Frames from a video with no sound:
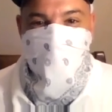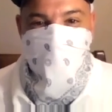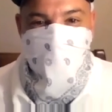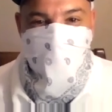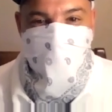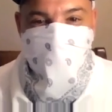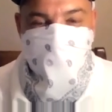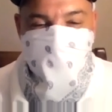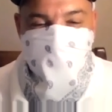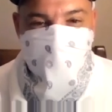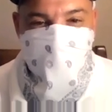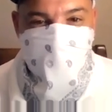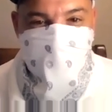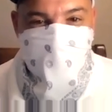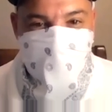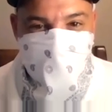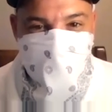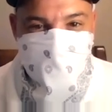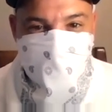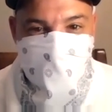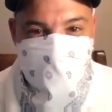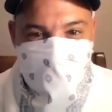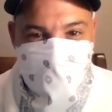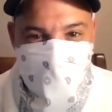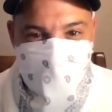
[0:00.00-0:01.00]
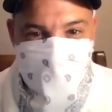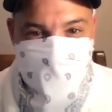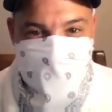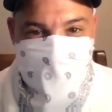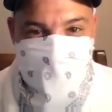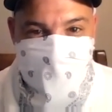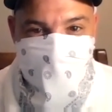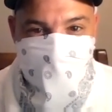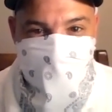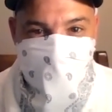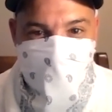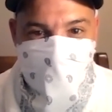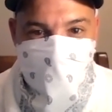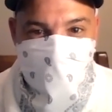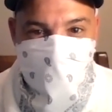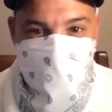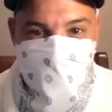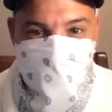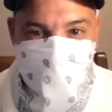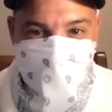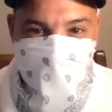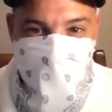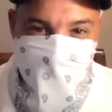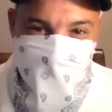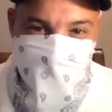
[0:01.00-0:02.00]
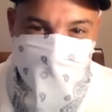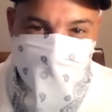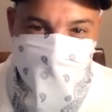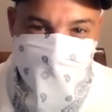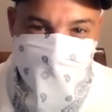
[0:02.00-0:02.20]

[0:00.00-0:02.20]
You're from New York, get a rope.